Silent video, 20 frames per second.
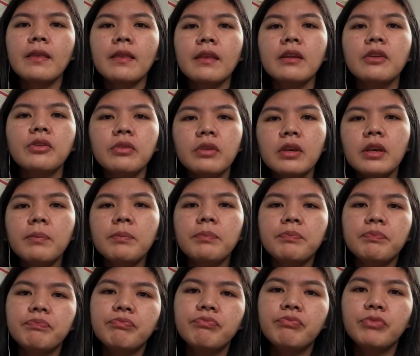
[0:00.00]
And then you
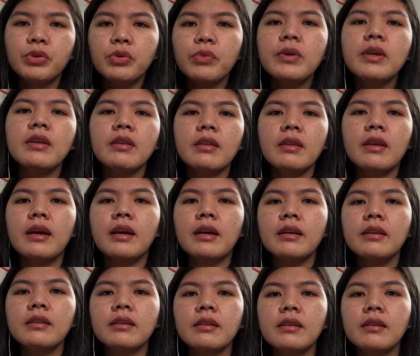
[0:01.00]
keep doing
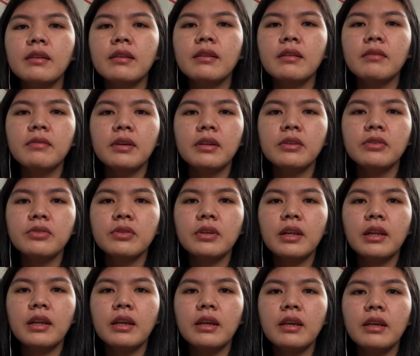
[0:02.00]
that, and then
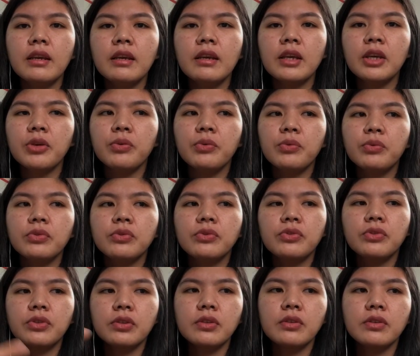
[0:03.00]
eventually
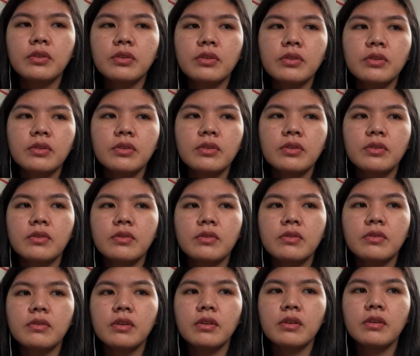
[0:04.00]
you just
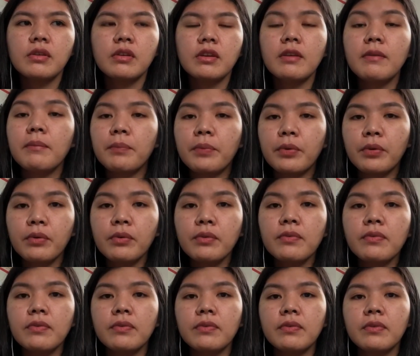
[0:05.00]

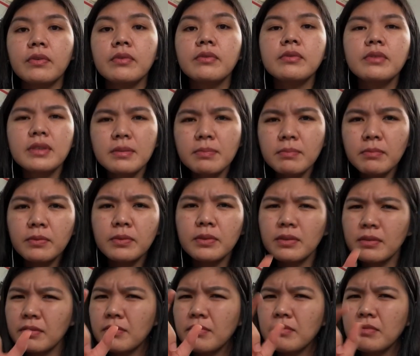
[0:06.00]
improve.
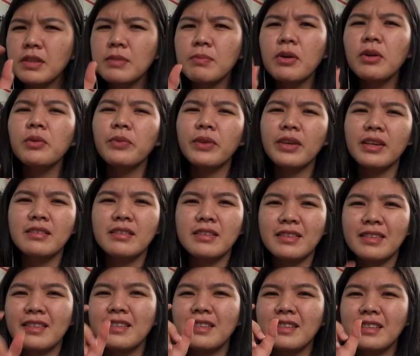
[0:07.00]
Small
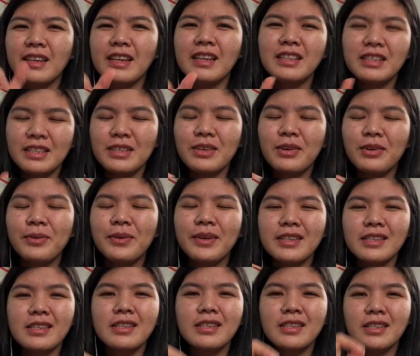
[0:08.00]
wins. It's
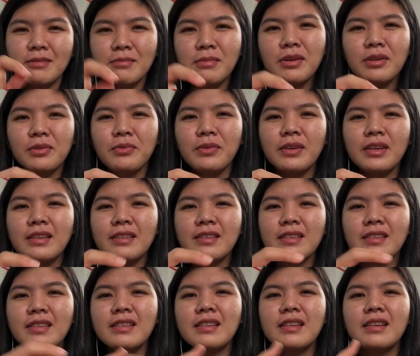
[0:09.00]
always the small
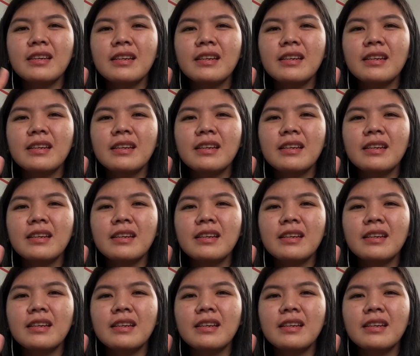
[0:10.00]
wins.